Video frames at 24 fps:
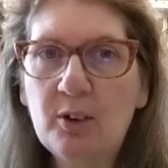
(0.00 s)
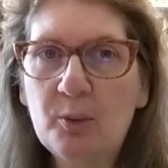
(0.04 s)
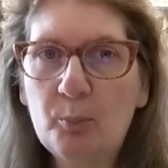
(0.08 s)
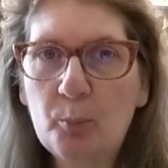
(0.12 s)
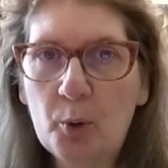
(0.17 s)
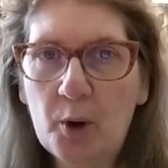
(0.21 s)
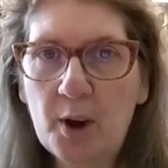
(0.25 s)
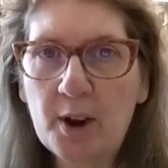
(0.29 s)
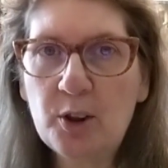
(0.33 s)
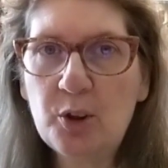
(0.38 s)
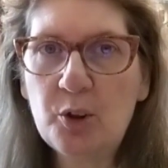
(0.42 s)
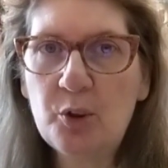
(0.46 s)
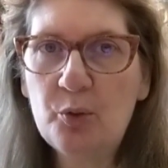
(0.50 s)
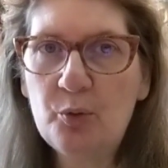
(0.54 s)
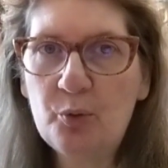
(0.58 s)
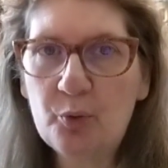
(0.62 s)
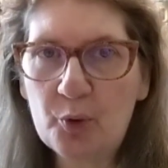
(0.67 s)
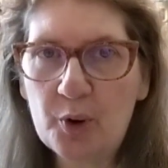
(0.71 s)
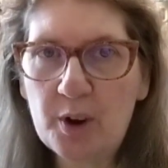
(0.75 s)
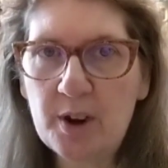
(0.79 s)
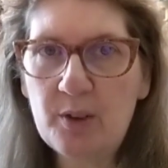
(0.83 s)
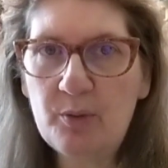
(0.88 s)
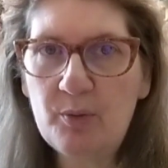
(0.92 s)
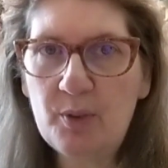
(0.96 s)
to bring you
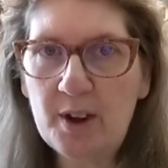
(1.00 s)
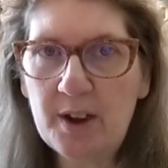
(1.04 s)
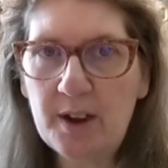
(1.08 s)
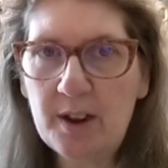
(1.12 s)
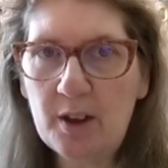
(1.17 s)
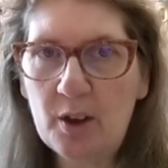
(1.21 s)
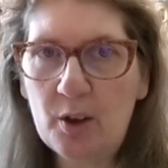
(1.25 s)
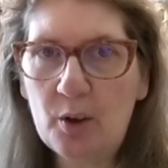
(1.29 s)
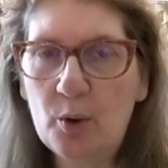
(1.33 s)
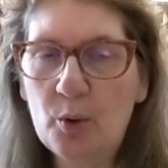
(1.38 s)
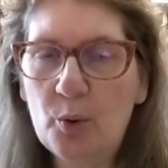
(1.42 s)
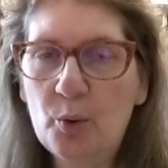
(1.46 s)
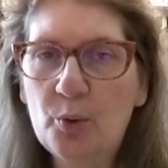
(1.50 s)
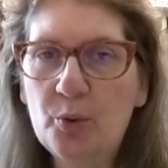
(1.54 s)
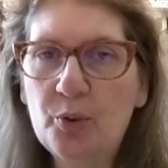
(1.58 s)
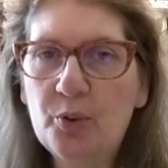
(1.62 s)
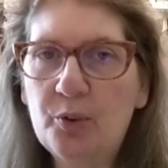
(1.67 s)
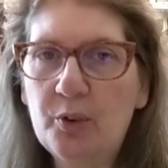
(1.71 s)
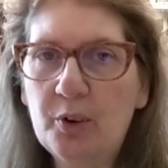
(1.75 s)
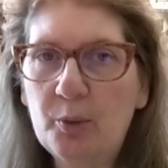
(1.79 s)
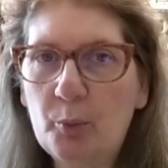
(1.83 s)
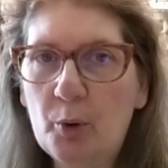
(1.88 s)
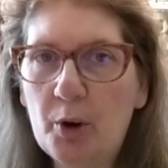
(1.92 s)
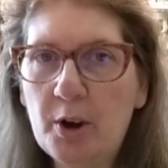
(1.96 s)
free
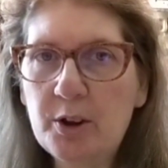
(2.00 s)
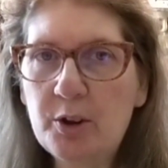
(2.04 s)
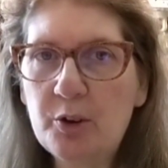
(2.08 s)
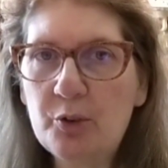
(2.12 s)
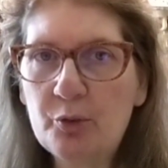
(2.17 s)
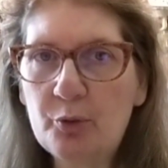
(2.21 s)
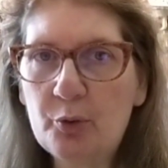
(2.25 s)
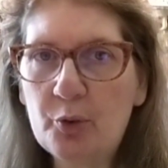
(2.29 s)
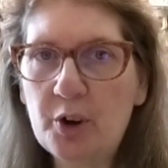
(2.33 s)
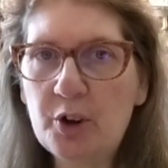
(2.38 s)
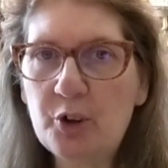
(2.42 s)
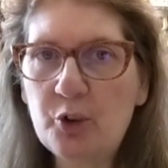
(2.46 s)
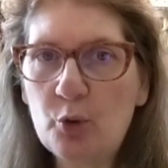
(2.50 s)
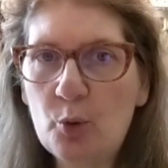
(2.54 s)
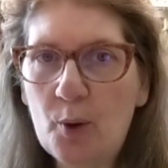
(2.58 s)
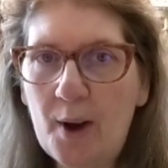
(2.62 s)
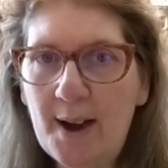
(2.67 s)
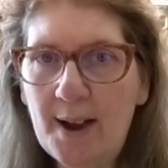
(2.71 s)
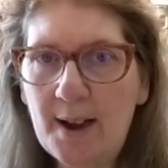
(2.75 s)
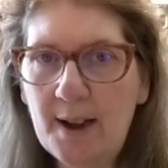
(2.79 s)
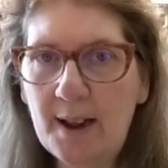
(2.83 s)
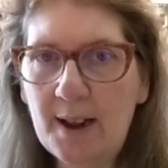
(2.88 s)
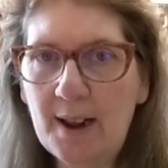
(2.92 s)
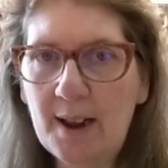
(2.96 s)
videos, to bring you free
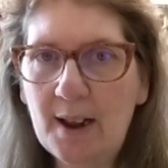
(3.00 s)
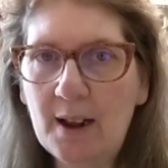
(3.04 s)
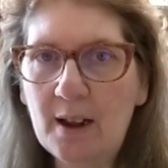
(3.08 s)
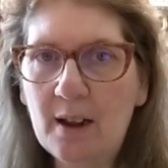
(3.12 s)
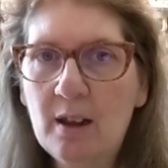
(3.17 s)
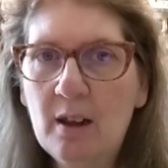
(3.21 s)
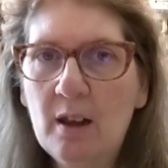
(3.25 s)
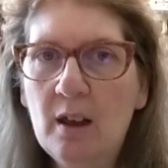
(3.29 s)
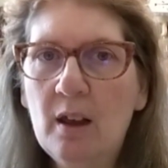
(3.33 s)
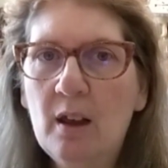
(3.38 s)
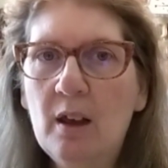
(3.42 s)
training.